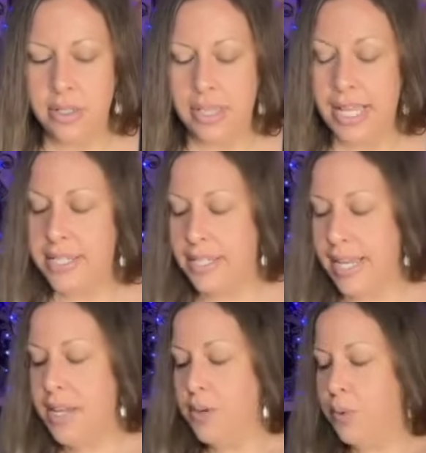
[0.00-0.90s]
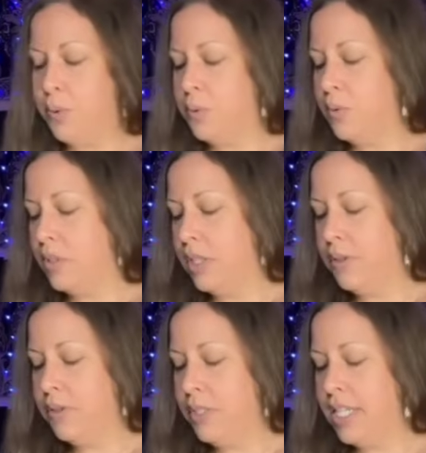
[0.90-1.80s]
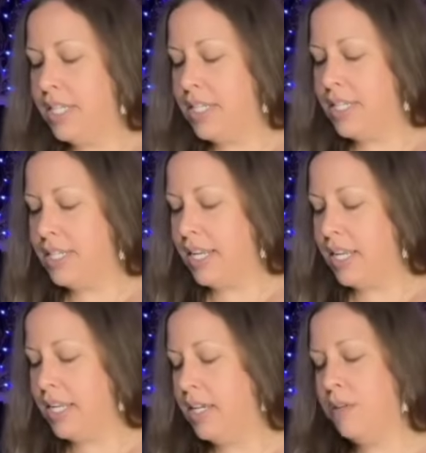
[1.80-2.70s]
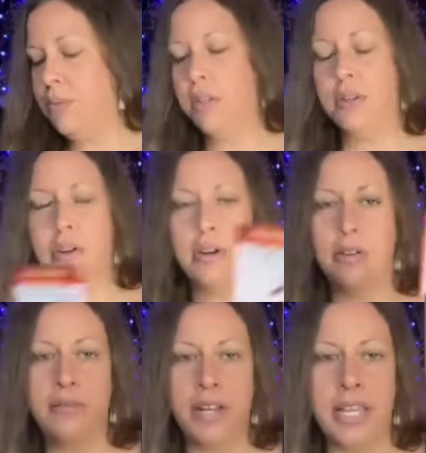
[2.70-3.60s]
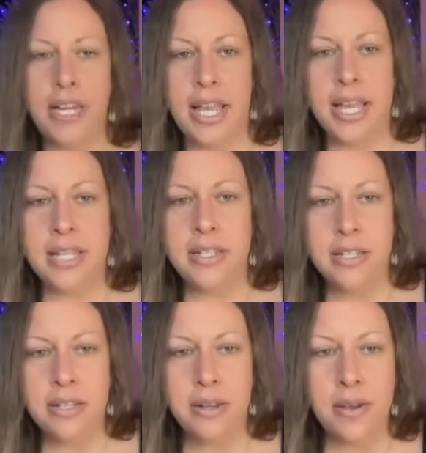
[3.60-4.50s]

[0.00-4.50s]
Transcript: They see you, literally this lady with her fucking hands.